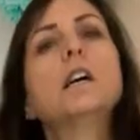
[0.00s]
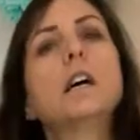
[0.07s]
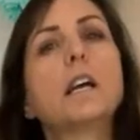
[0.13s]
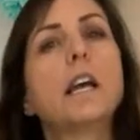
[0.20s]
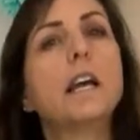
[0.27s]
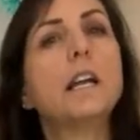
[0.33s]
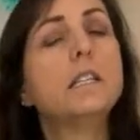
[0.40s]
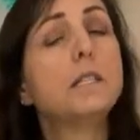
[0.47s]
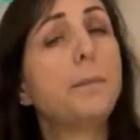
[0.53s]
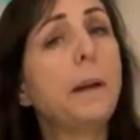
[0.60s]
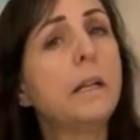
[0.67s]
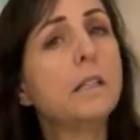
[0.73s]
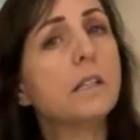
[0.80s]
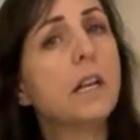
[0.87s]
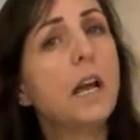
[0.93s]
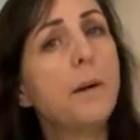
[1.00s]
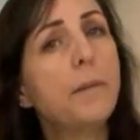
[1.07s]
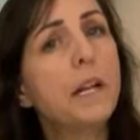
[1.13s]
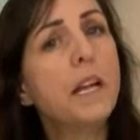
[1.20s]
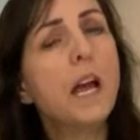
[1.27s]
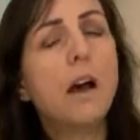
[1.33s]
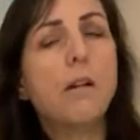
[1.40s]
Again, it depends on how
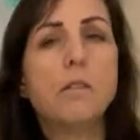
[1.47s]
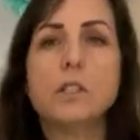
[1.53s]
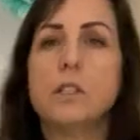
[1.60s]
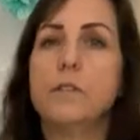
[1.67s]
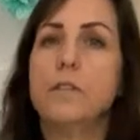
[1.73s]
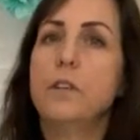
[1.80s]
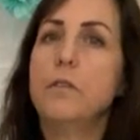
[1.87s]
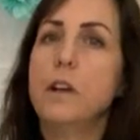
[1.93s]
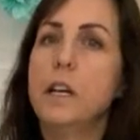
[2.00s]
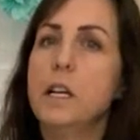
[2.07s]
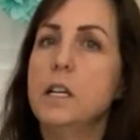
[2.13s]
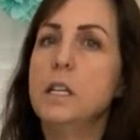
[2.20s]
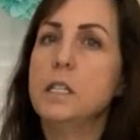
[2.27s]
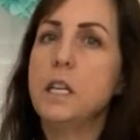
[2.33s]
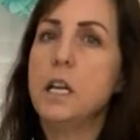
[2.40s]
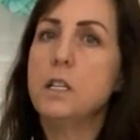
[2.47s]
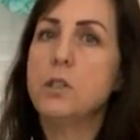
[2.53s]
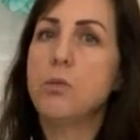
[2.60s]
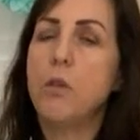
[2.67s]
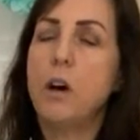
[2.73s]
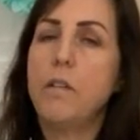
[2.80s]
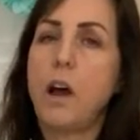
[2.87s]
many hours. If you're running at 10,
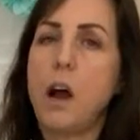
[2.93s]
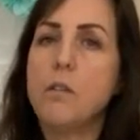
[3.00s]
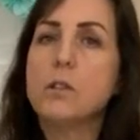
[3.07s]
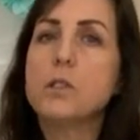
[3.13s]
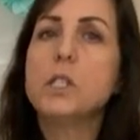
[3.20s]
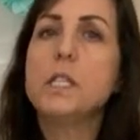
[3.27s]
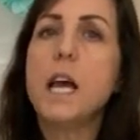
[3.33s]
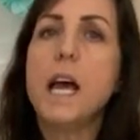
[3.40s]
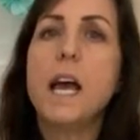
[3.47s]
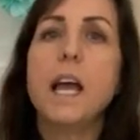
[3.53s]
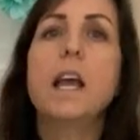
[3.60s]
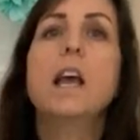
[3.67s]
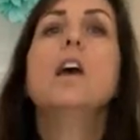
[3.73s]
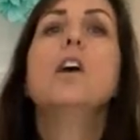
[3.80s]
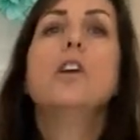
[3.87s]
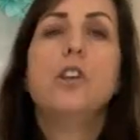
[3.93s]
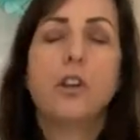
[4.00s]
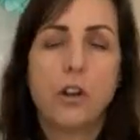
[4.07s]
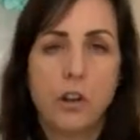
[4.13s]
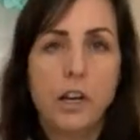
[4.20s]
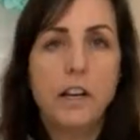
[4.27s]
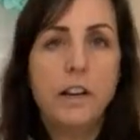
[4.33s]
12 hours a day, you're
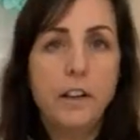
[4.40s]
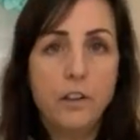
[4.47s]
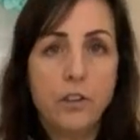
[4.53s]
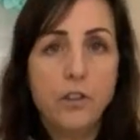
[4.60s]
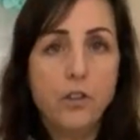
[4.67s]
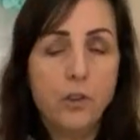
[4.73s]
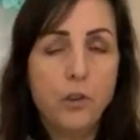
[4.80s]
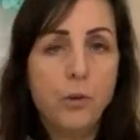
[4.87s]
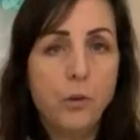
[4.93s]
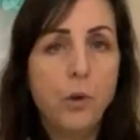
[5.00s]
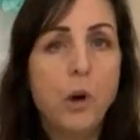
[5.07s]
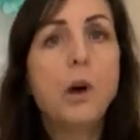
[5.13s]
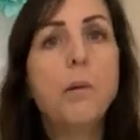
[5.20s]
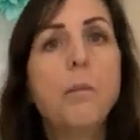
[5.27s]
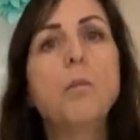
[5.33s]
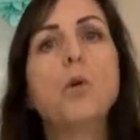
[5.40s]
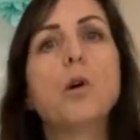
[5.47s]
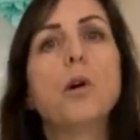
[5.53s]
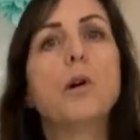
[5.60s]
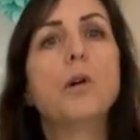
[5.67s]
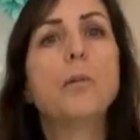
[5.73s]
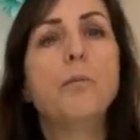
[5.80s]
gonna need to do
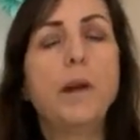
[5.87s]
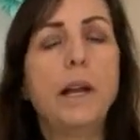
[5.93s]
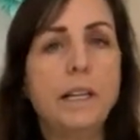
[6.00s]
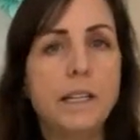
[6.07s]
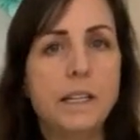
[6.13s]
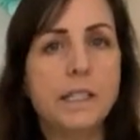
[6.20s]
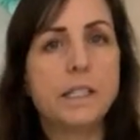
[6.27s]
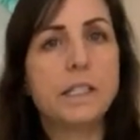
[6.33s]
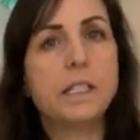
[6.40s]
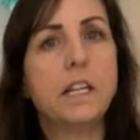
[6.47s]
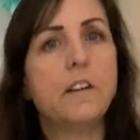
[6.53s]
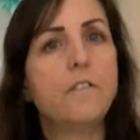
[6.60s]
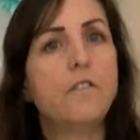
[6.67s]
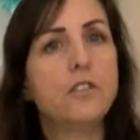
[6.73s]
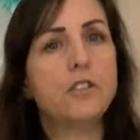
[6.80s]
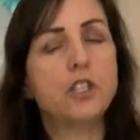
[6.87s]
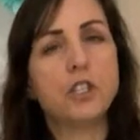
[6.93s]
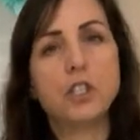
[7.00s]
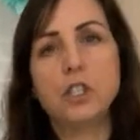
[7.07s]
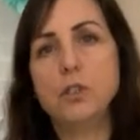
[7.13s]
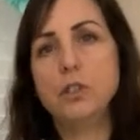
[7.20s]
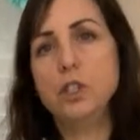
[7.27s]
more maintenance than if you're
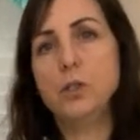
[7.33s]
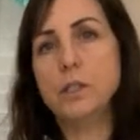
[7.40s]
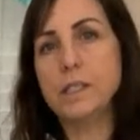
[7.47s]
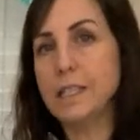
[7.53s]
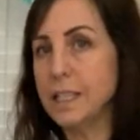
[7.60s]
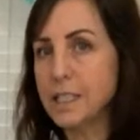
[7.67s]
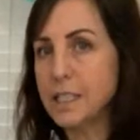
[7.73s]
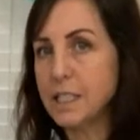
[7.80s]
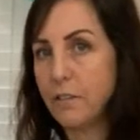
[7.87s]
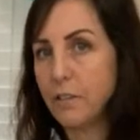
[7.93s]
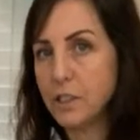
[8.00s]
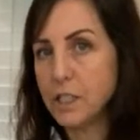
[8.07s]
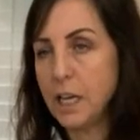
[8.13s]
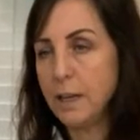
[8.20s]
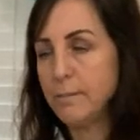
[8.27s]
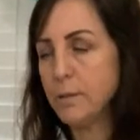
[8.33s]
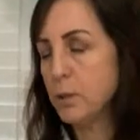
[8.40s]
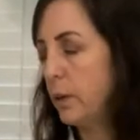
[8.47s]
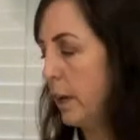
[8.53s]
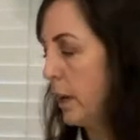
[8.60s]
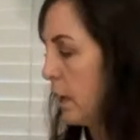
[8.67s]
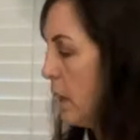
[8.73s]
just using it several times a
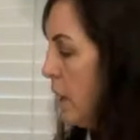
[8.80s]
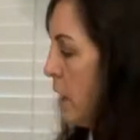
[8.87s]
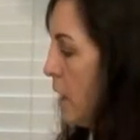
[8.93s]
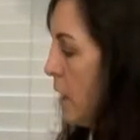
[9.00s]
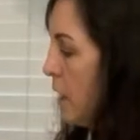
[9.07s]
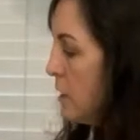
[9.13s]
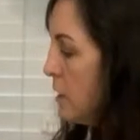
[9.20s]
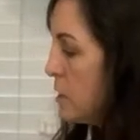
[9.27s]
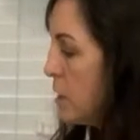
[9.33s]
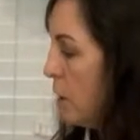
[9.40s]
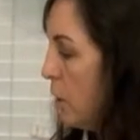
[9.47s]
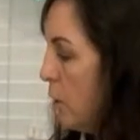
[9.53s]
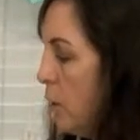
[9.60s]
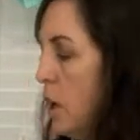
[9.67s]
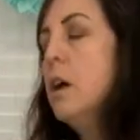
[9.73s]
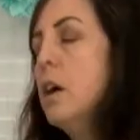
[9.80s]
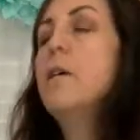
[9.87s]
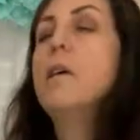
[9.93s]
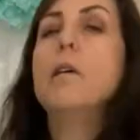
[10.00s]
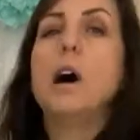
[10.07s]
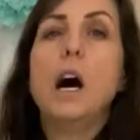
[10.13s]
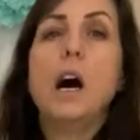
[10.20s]
week. So
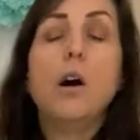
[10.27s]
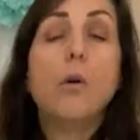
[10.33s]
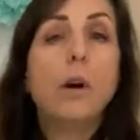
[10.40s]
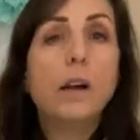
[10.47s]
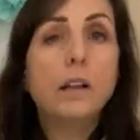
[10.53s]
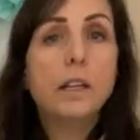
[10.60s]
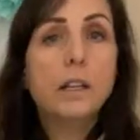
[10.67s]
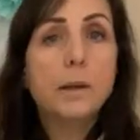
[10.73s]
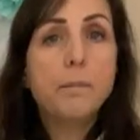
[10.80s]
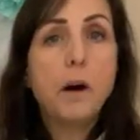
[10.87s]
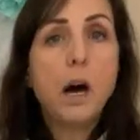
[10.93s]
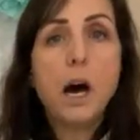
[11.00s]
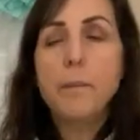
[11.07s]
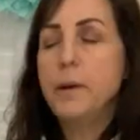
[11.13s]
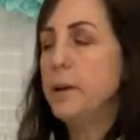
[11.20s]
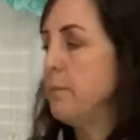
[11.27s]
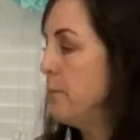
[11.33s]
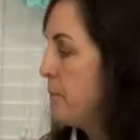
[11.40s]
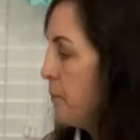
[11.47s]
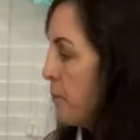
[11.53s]
oiling the bobbin,